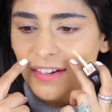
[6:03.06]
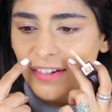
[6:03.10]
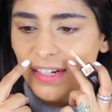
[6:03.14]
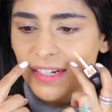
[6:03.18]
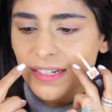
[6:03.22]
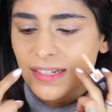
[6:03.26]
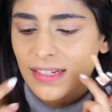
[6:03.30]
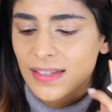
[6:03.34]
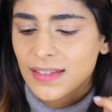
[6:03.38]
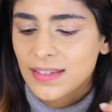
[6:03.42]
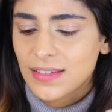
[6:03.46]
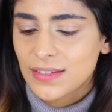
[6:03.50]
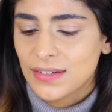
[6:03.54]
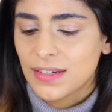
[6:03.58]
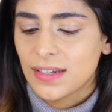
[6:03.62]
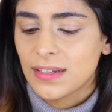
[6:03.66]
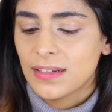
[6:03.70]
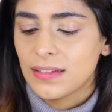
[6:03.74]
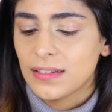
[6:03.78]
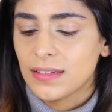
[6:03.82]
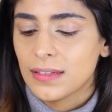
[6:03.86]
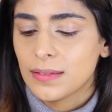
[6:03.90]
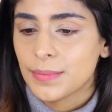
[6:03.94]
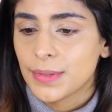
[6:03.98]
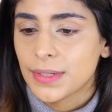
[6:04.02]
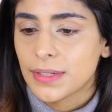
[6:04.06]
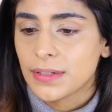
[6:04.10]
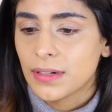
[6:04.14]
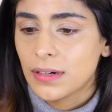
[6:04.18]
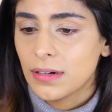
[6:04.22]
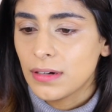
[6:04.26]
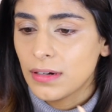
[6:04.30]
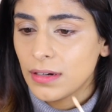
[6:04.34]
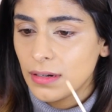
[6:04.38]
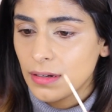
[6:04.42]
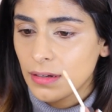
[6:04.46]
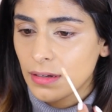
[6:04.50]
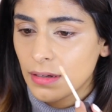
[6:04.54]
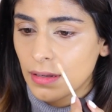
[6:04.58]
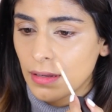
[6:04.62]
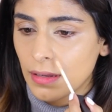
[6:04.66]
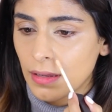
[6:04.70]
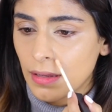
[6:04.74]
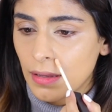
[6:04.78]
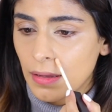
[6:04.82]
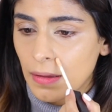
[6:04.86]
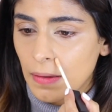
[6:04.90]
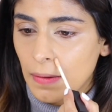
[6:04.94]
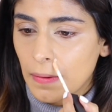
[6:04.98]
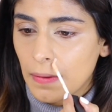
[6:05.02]
area tends to get a little bit dark.
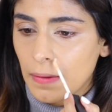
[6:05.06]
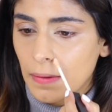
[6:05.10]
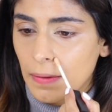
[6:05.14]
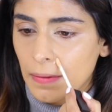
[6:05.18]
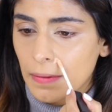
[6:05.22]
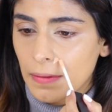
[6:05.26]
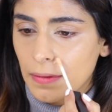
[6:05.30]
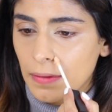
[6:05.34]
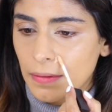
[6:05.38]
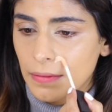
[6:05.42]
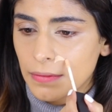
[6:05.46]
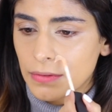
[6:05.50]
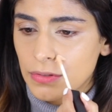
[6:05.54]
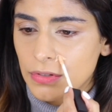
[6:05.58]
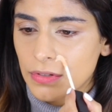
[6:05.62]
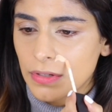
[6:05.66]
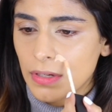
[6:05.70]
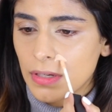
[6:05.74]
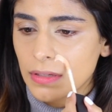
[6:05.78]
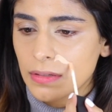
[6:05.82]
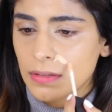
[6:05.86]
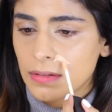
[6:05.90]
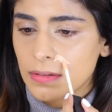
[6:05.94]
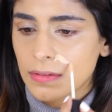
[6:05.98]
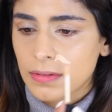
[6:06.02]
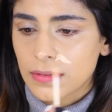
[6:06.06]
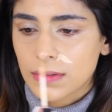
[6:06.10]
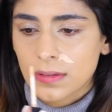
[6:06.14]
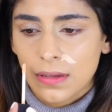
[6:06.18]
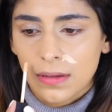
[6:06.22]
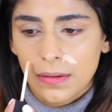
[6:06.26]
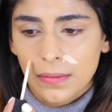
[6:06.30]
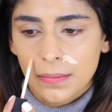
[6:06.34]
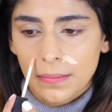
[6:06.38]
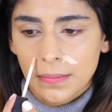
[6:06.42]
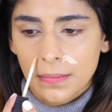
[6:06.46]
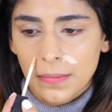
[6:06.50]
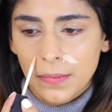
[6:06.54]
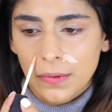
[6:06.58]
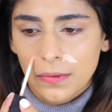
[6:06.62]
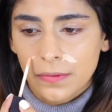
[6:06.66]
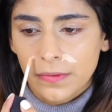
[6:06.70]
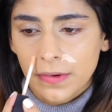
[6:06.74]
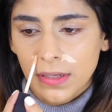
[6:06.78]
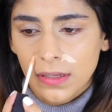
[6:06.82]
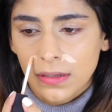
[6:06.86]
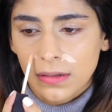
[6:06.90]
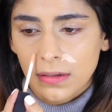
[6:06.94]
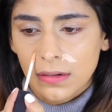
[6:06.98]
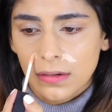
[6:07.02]
So just some
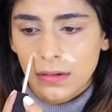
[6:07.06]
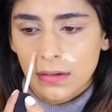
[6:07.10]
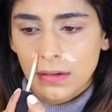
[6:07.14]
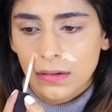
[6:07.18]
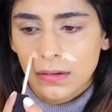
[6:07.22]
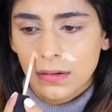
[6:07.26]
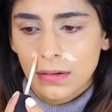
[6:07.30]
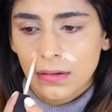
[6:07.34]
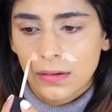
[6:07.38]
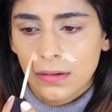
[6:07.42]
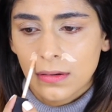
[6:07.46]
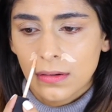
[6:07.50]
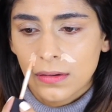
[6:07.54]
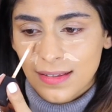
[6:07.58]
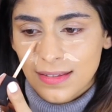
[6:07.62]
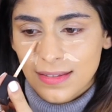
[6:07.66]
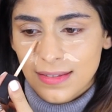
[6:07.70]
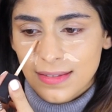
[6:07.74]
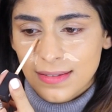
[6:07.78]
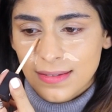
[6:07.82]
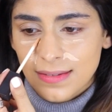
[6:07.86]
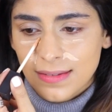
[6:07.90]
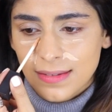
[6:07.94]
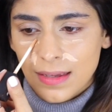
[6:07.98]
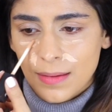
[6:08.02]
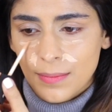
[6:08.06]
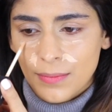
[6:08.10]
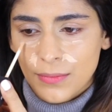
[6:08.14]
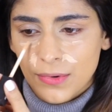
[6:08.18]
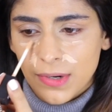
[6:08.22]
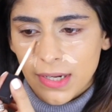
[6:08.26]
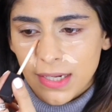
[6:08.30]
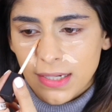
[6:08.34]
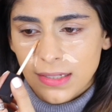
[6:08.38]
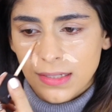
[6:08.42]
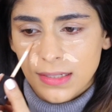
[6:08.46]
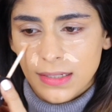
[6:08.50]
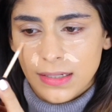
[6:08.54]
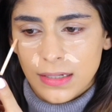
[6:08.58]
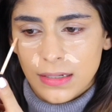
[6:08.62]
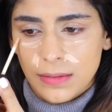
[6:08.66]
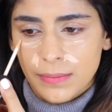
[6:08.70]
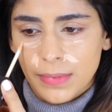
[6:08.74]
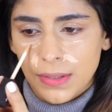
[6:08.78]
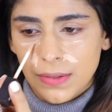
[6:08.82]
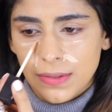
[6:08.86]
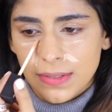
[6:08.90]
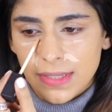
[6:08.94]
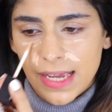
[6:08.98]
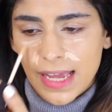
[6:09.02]
over here, some right here,
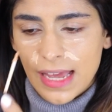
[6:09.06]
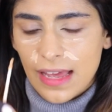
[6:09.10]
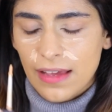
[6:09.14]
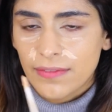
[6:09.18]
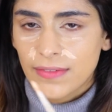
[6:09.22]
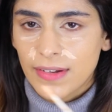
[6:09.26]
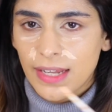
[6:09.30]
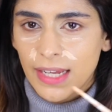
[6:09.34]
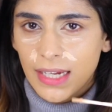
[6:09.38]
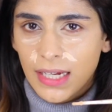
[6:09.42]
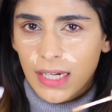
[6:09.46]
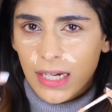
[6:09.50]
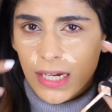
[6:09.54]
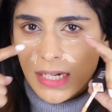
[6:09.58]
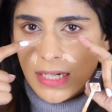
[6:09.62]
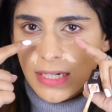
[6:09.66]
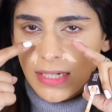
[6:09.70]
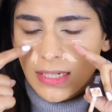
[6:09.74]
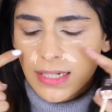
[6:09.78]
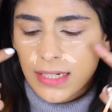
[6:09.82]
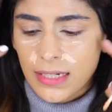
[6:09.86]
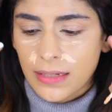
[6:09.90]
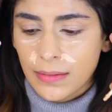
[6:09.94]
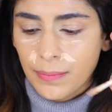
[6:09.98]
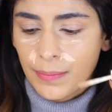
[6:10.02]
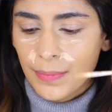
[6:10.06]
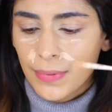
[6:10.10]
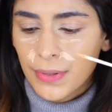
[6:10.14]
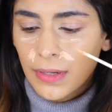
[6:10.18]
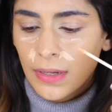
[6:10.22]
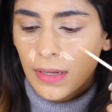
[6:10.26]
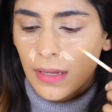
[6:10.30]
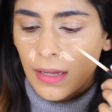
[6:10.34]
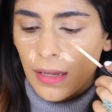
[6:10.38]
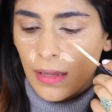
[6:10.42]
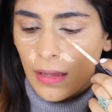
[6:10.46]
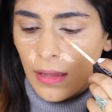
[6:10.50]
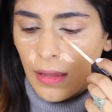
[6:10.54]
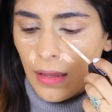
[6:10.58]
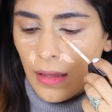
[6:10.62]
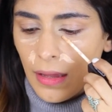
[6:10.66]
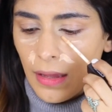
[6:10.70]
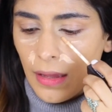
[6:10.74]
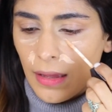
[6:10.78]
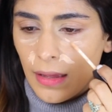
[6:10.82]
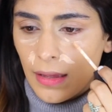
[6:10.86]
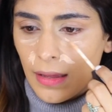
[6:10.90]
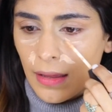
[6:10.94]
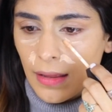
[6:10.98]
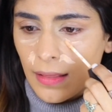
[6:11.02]
because I have like a dip,
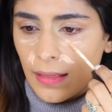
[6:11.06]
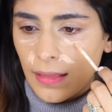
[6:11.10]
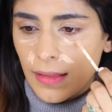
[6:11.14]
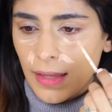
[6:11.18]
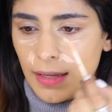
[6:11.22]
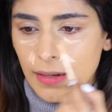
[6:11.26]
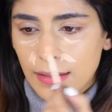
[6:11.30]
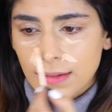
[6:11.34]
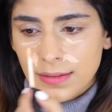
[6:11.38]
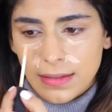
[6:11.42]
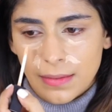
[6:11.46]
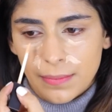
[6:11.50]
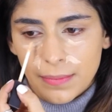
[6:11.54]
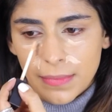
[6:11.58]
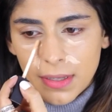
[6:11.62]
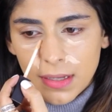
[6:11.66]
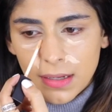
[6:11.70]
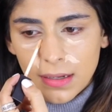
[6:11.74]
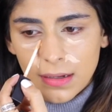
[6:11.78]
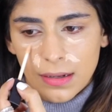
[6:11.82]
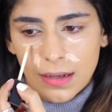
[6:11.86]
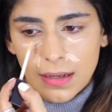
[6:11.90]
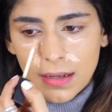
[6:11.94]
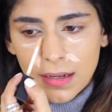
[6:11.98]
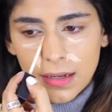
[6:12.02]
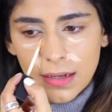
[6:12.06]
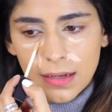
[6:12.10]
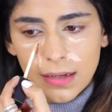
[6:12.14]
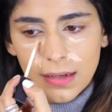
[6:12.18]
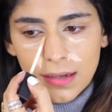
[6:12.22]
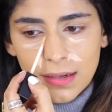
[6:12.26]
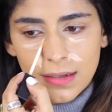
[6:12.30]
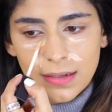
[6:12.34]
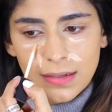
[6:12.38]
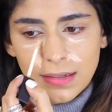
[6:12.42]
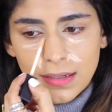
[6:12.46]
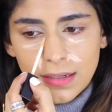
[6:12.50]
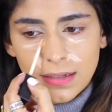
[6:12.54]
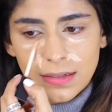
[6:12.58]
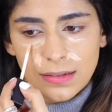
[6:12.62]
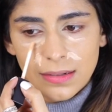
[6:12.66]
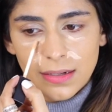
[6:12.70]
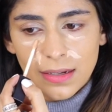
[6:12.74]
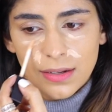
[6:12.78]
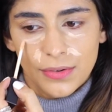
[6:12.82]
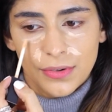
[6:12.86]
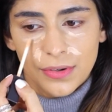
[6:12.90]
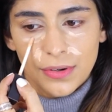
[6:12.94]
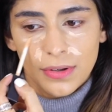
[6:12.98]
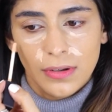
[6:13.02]
and that is something I need to
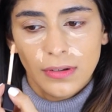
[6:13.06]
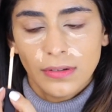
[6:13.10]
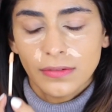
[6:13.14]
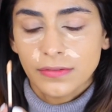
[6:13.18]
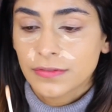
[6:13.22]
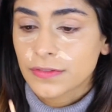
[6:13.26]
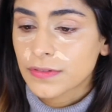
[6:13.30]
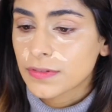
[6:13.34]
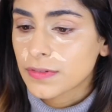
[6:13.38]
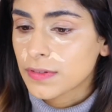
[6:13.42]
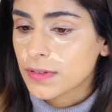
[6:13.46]
get rid of.